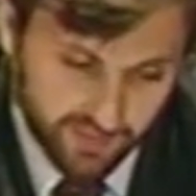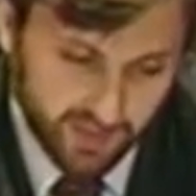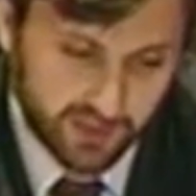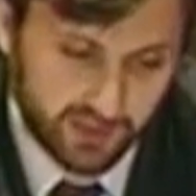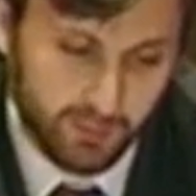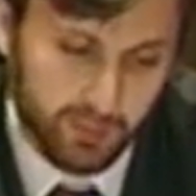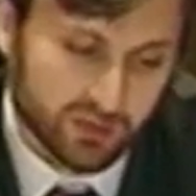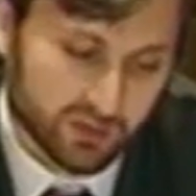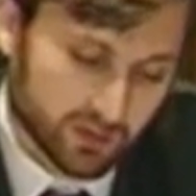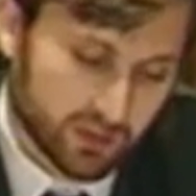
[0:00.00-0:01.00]
I think,
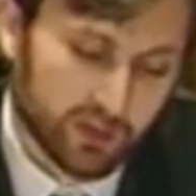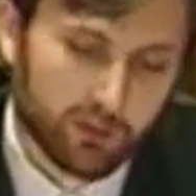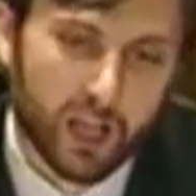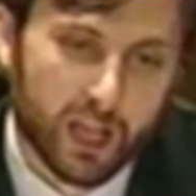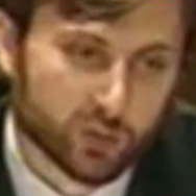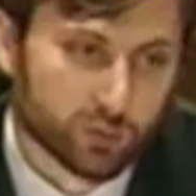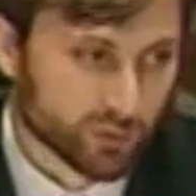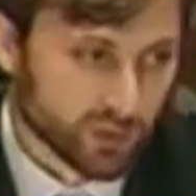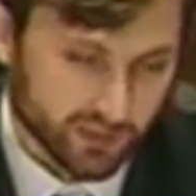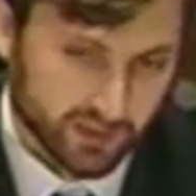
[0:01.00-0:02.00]
if I had to
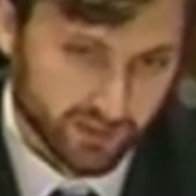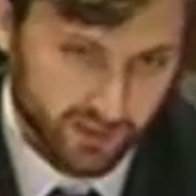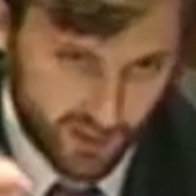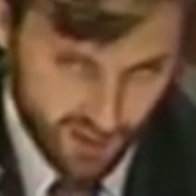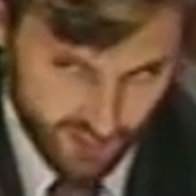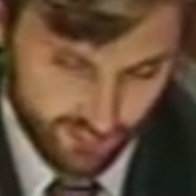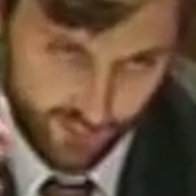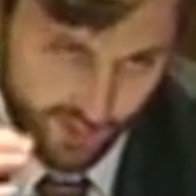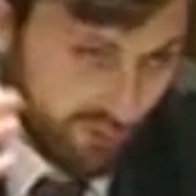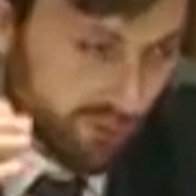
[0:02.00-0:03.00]
put it in
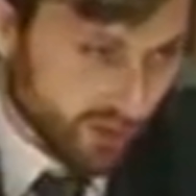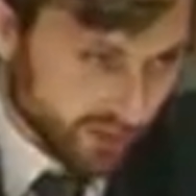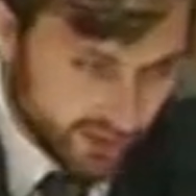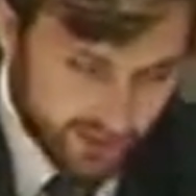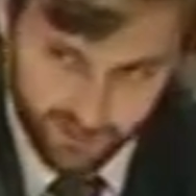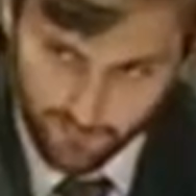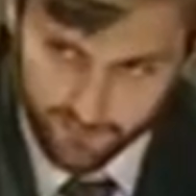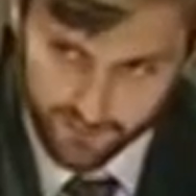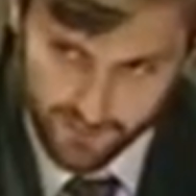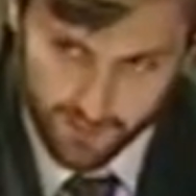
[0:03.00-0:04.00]
a very
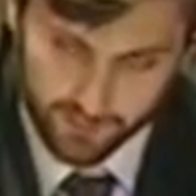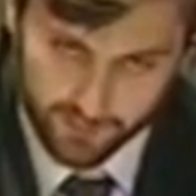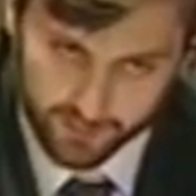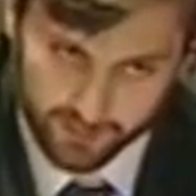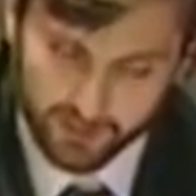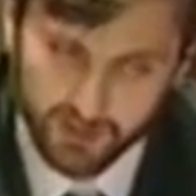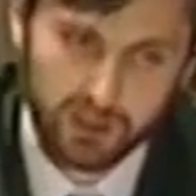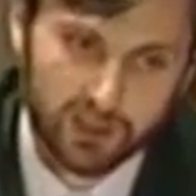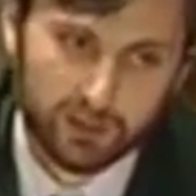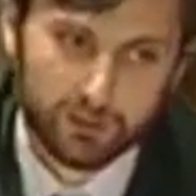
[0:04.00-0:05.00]
philosophical,
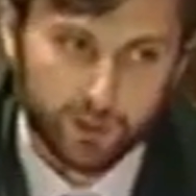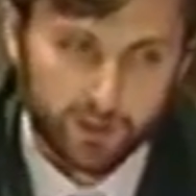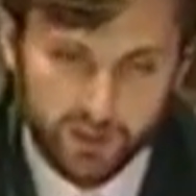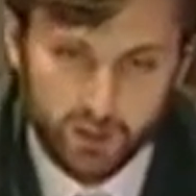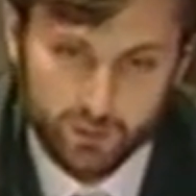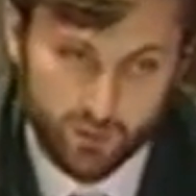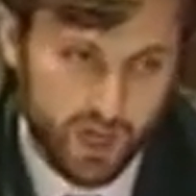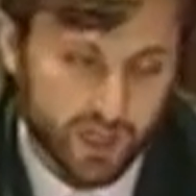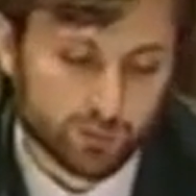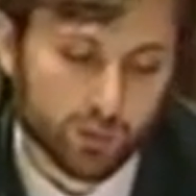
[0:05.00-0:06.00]
fairly
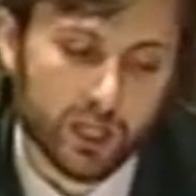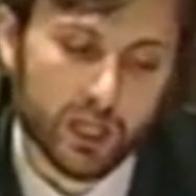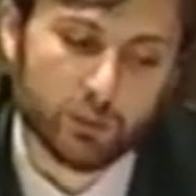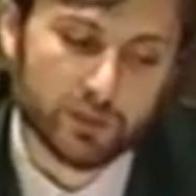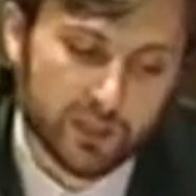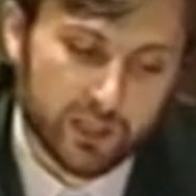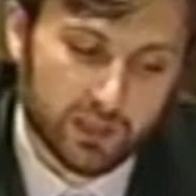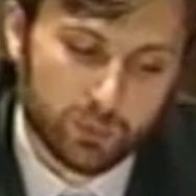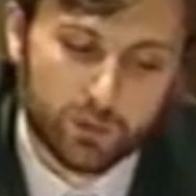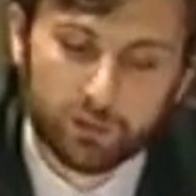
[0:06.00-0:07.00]
abstract way, I would say
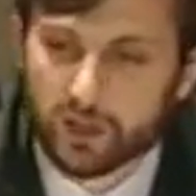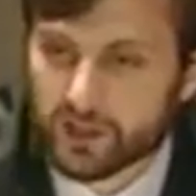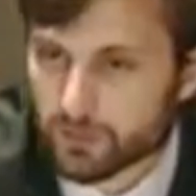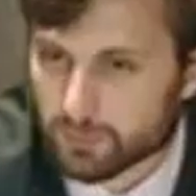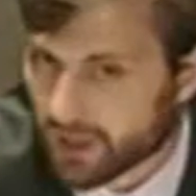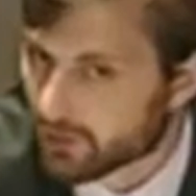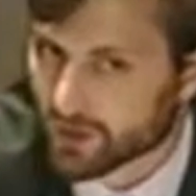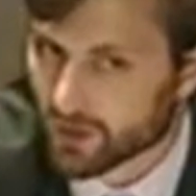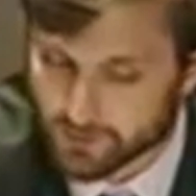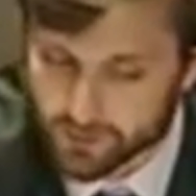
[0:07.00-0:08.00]
that we face a
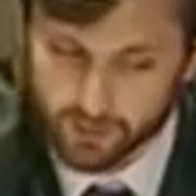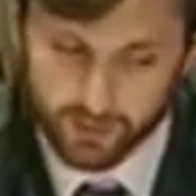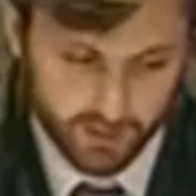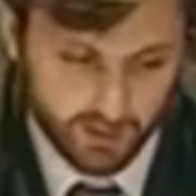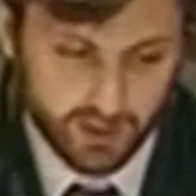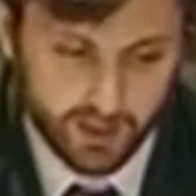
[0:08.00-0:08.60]
paradox here,